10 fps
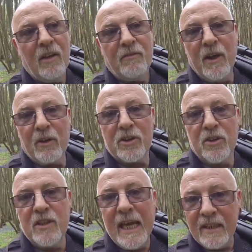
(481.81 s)
focus
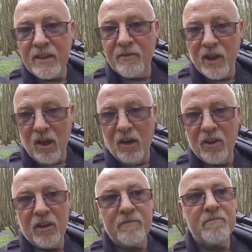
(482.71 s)
on the end of the
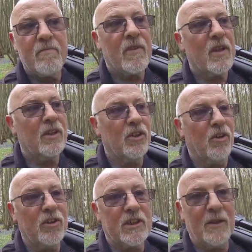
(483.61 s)
log,
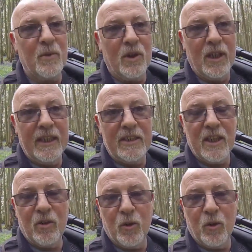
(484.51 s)
your eyes then will lead you